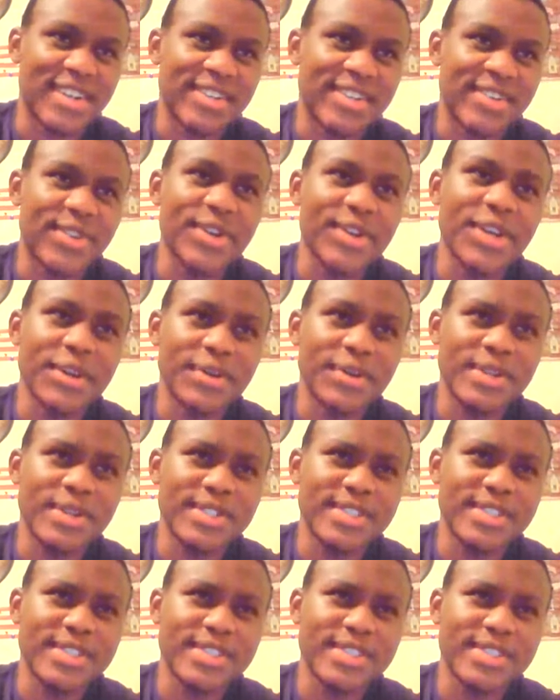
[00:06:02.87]
Oreo
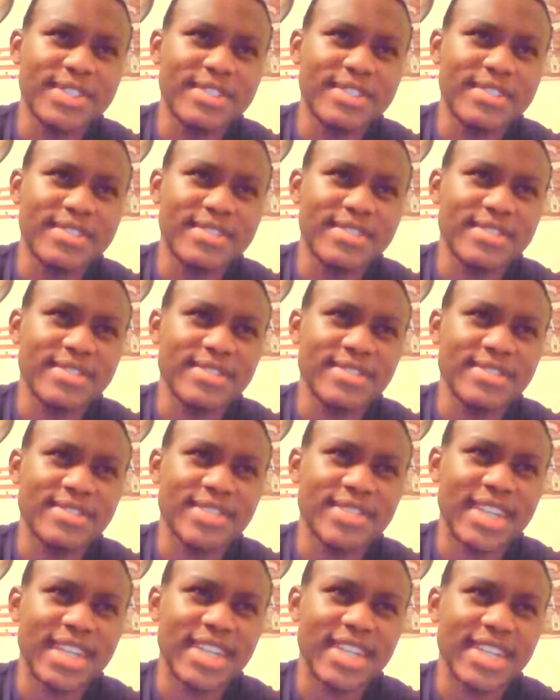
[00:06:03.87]
was,
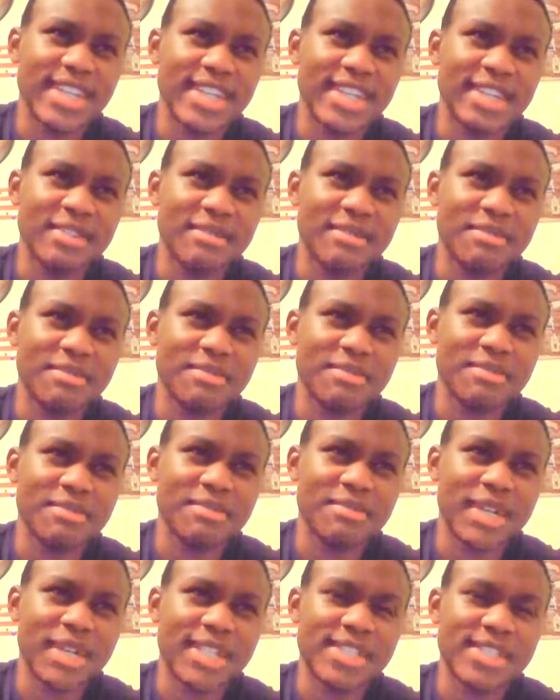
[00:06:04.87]
I think,
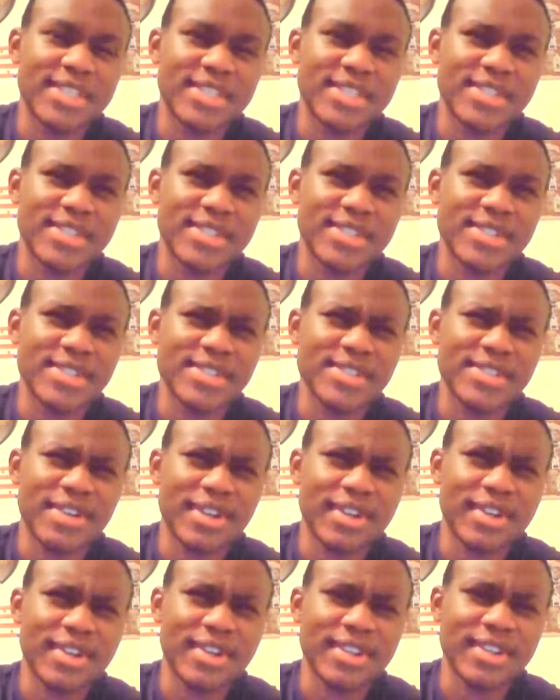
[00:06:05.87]
my sister's
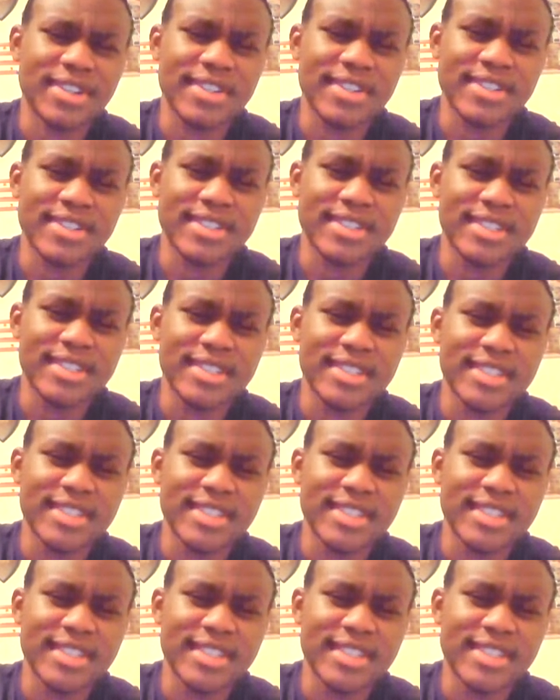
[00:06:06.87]
dog,
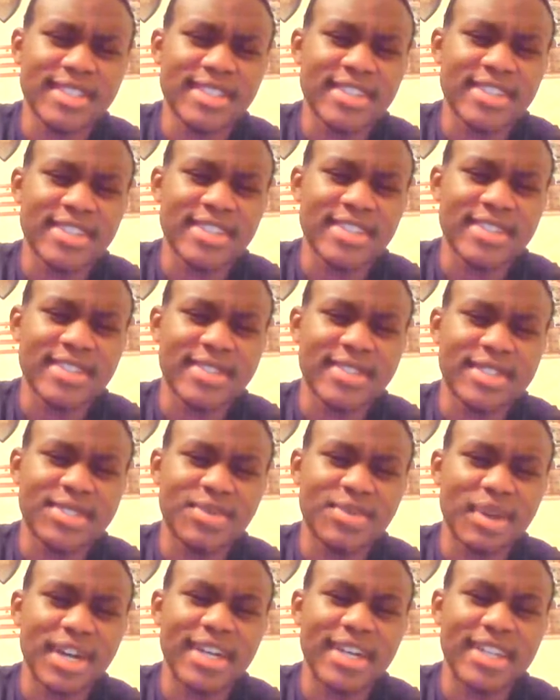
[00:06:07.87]
which is
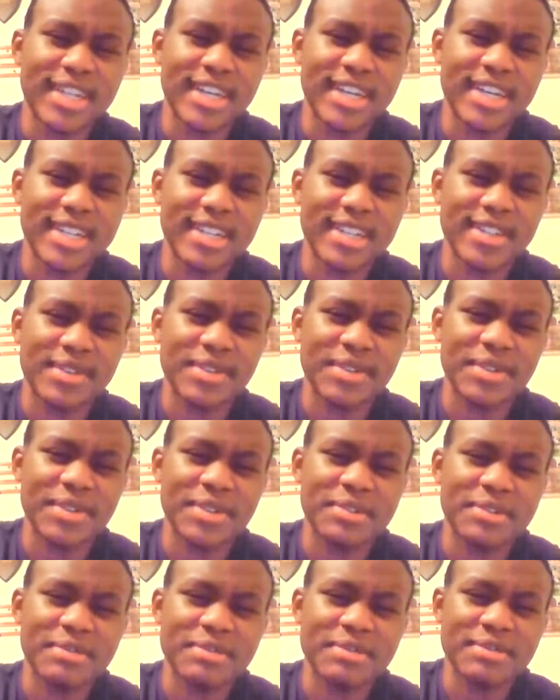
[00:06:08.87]
why it died in her
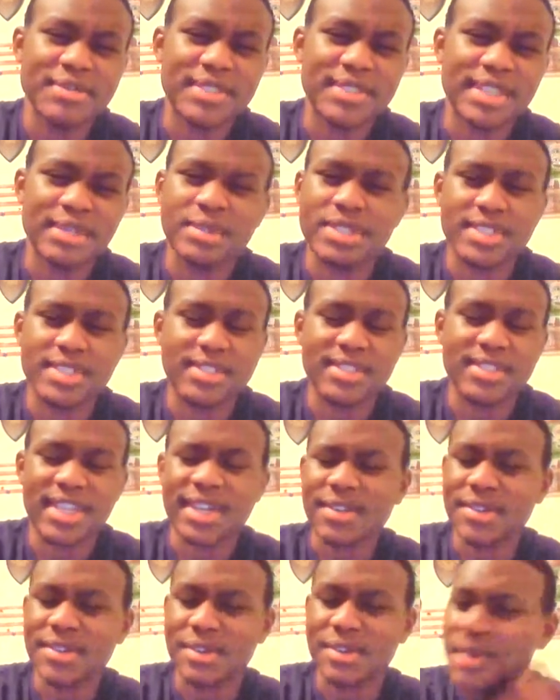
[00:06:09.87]
room. It was just, I
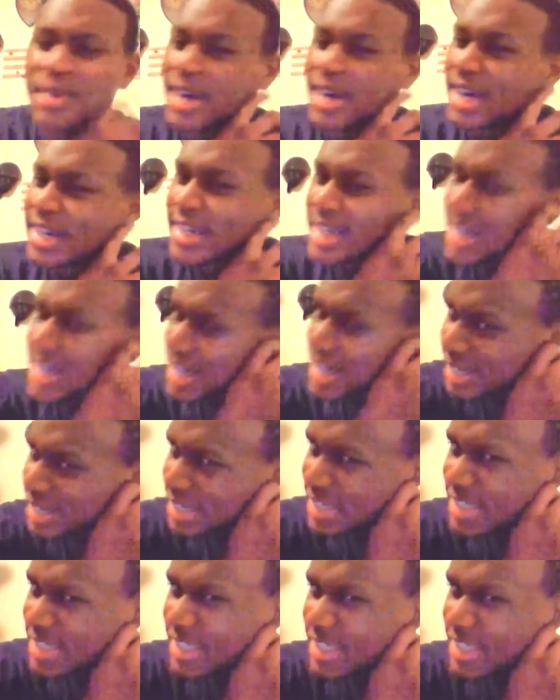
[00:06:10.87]
don't know why it died.